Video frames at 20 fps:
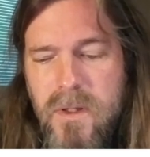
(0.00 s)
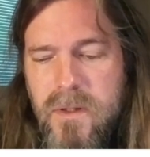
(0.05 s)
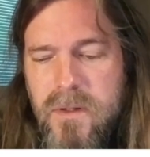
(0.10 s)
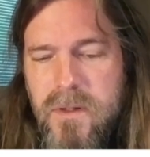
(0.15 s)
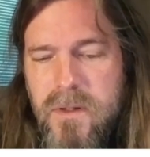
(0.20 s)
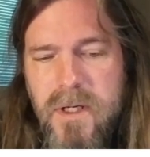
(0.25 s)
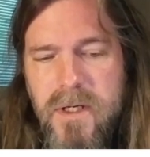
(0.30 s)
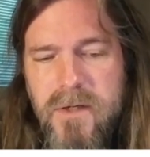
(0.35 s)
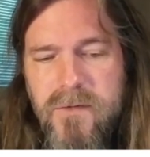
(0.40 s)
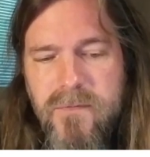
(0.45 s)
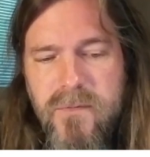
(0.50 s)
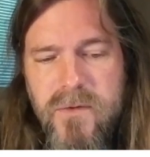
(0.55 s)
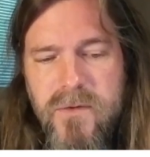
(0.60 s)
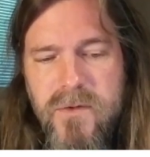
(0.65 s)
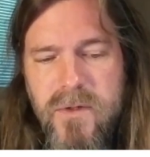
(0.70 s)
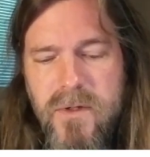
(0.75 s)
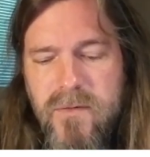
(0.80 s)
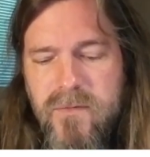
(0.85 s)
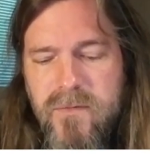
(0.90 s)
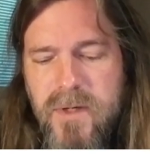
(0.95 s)
the next
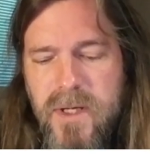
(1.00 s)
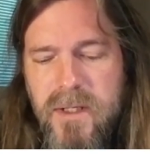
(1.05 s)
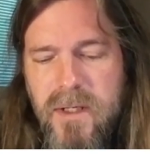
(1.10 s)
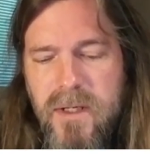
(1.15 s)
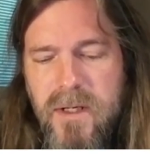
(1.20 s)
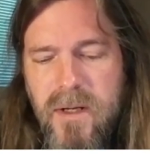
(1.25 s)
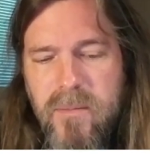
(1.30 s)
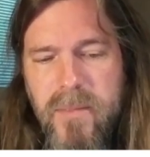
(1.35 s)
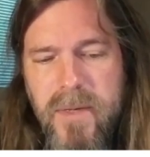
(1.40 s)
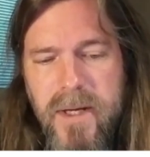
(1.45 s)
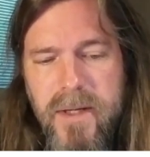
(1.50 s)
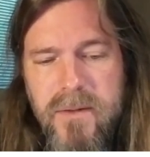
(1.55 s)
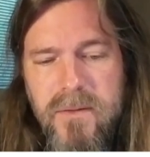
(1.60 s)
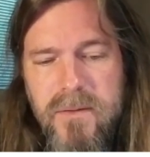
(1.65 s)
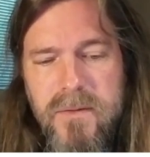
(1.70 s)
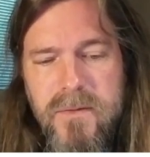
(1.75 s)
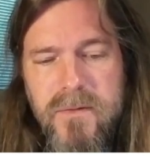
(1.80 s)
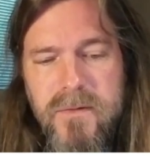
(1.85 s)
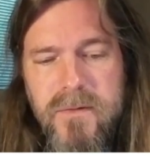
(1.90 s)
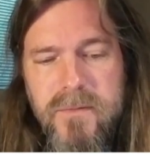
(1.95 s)
version of 99
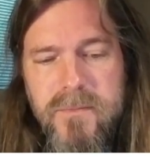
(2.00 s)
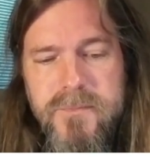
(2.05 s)
models,